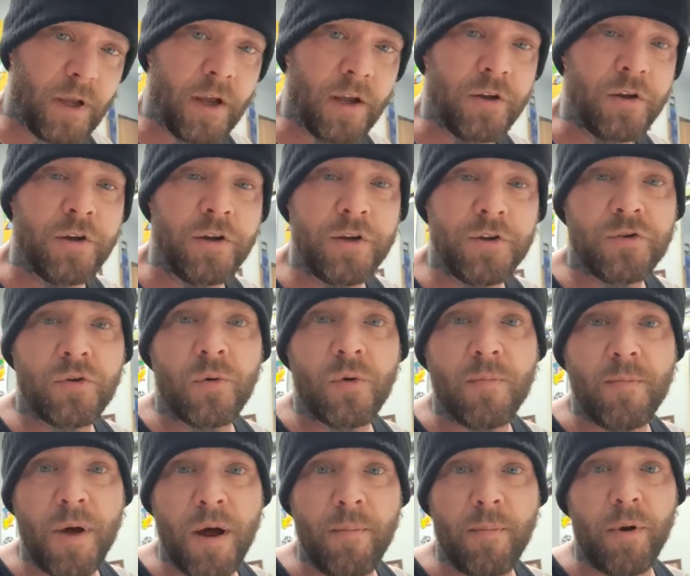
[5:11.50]
And you need to
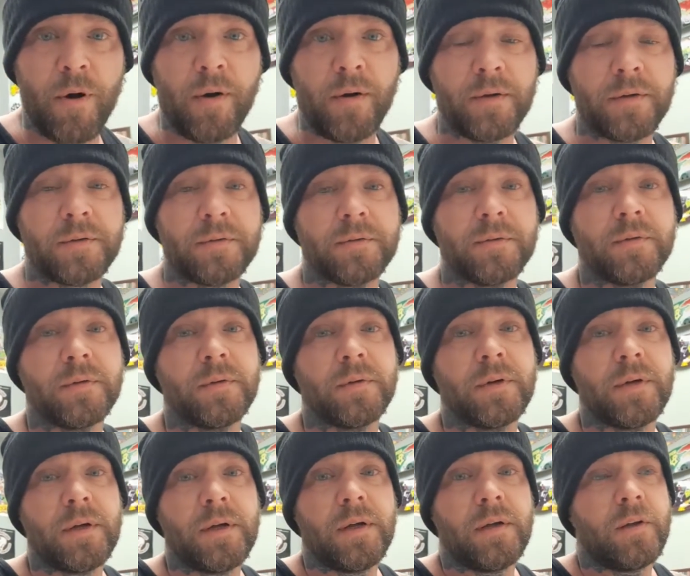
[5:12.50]
remember,
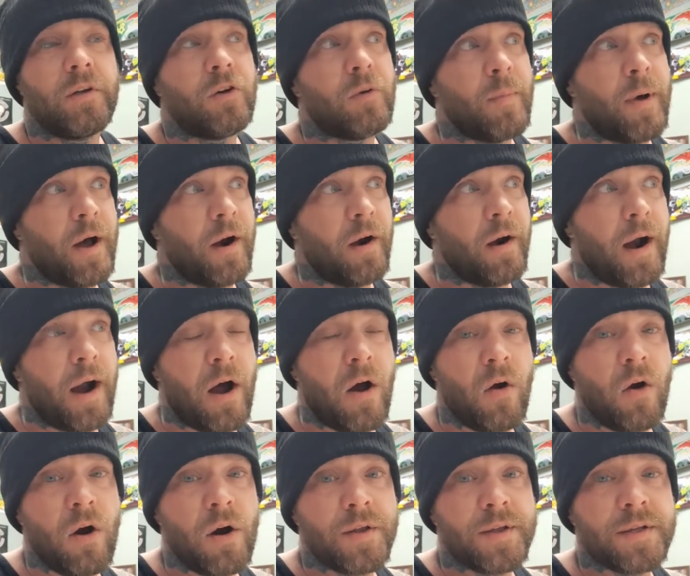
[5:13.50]
no matter how
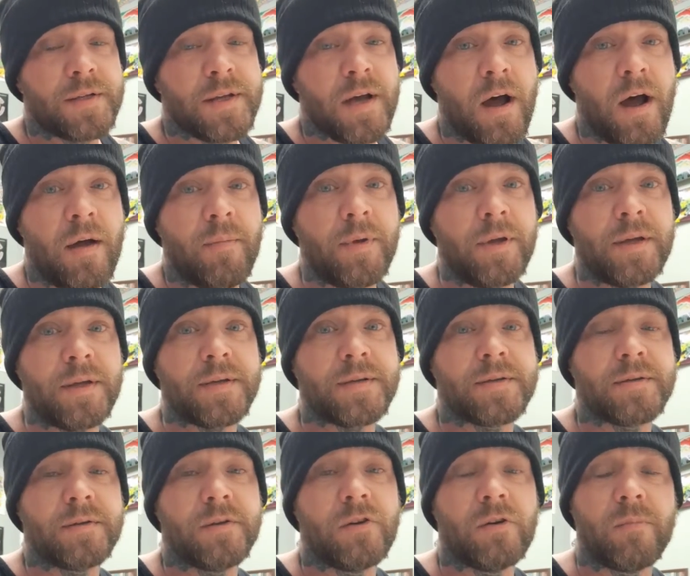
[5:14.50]
hard the time
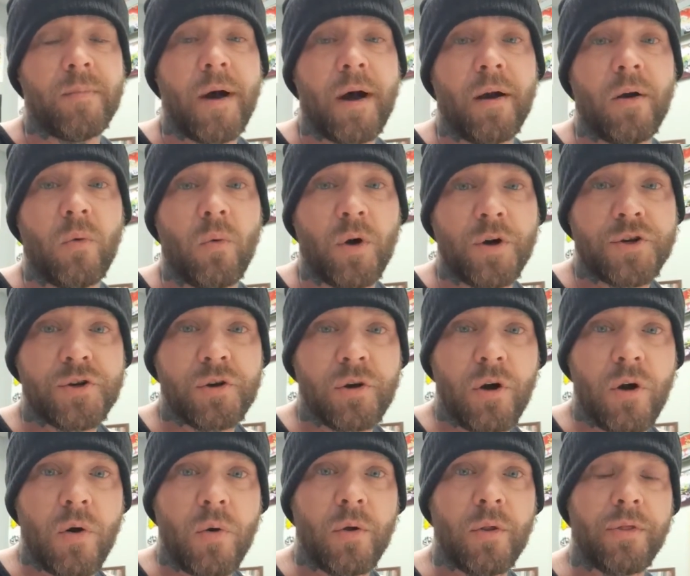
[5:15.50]
is, no matter what you're
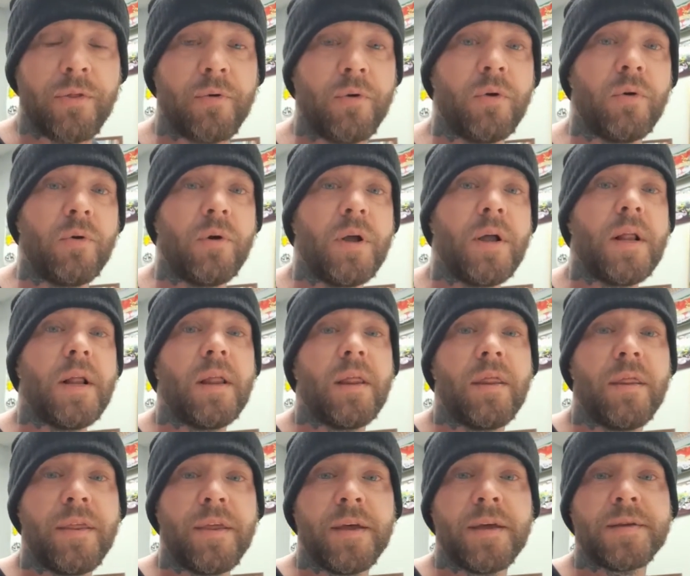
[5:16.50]
going through,
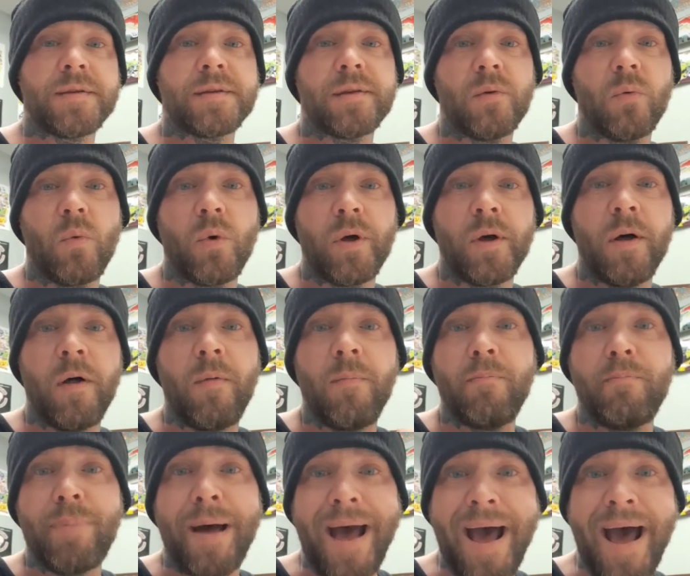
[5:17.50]
this will
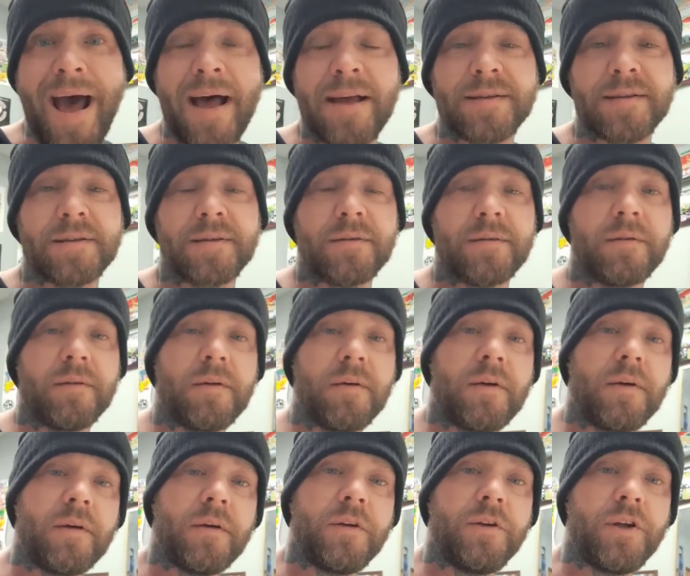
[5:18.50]
pass.
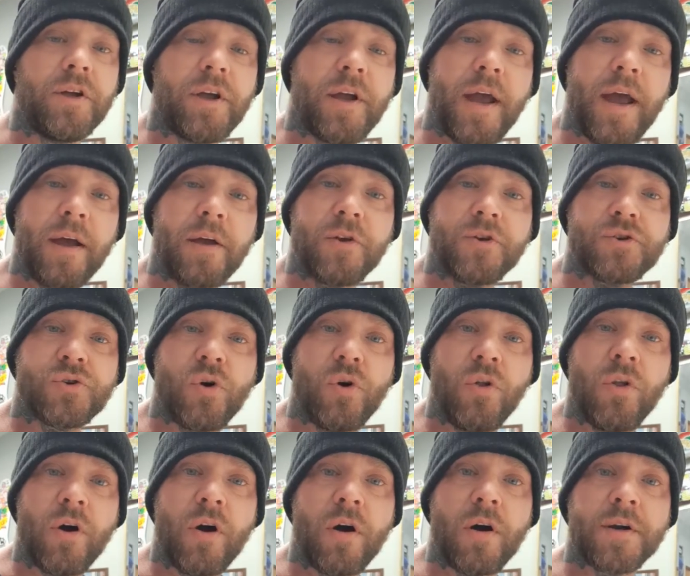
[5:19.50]
You can't control
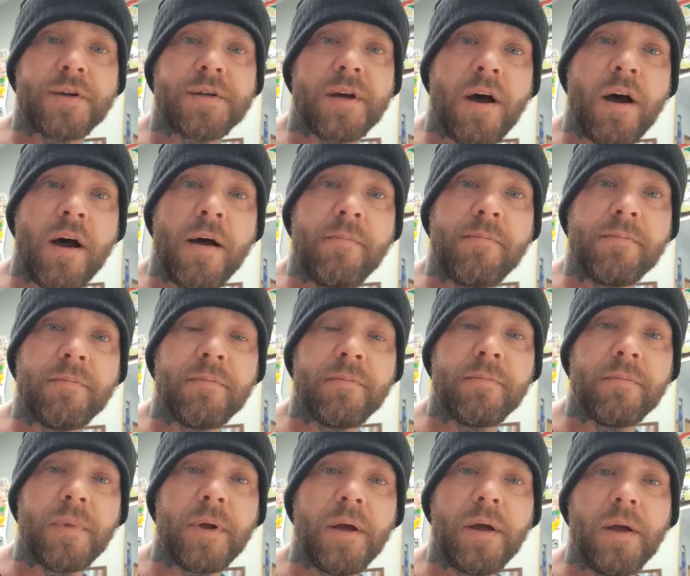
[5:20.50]
the hard time,
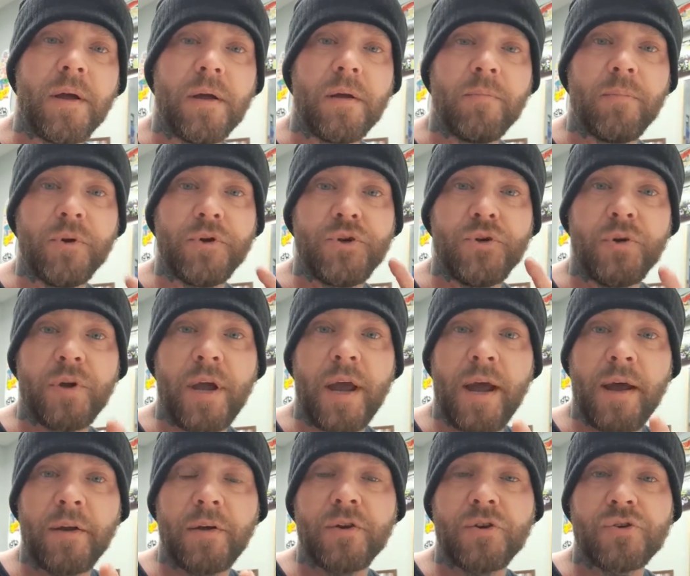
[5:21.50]
but you
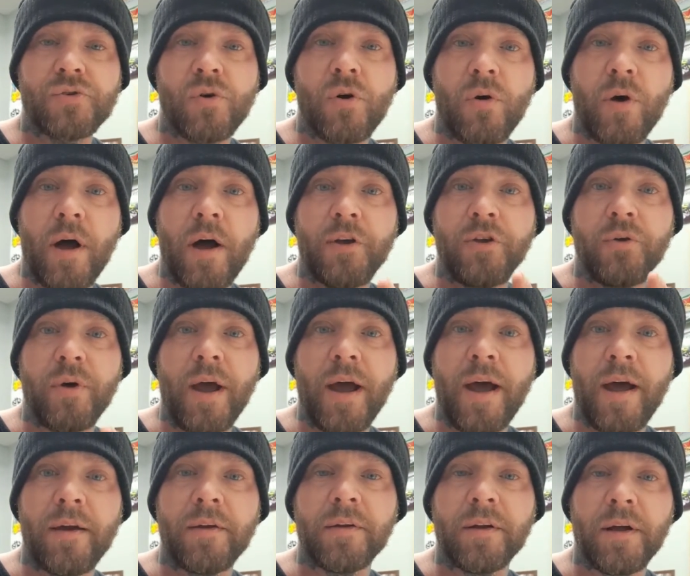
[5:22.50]
can control how you
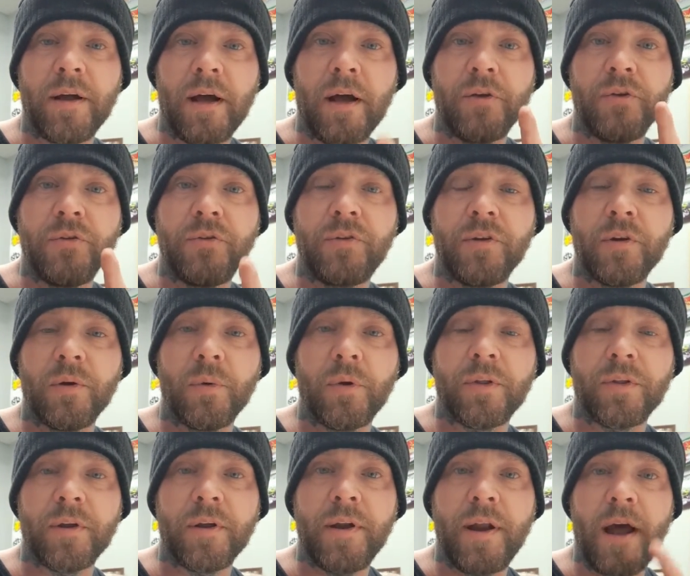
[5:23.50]
handle it, how you deal
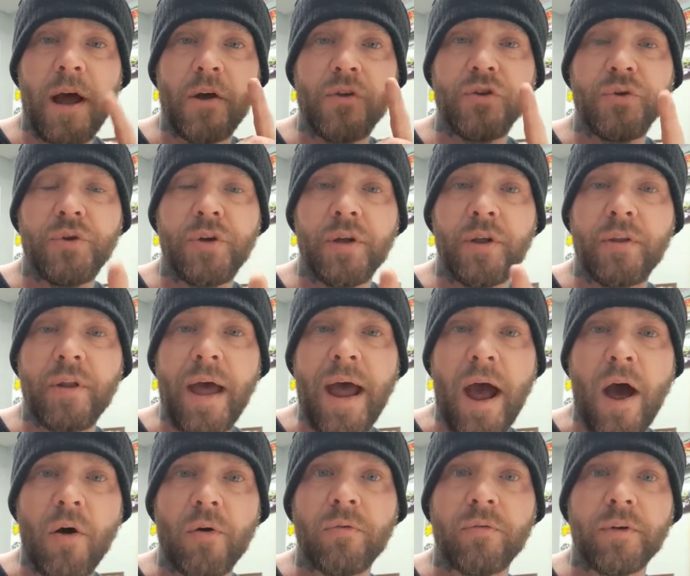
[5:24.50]
with it, and how you get
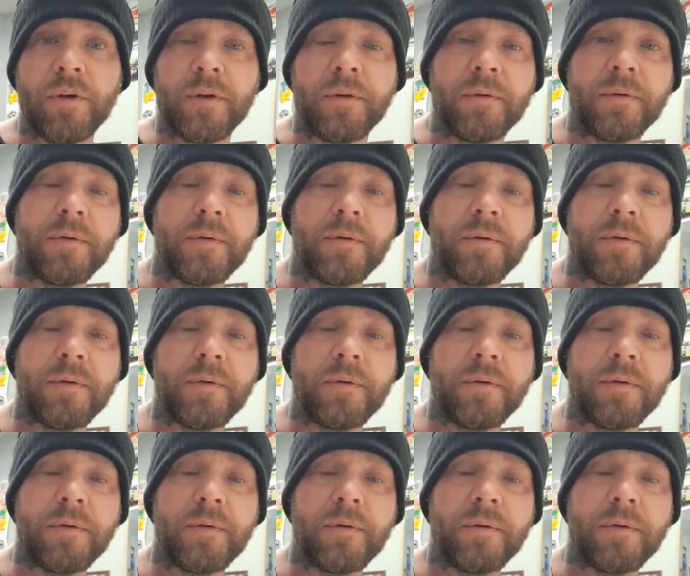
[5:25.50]
out of it.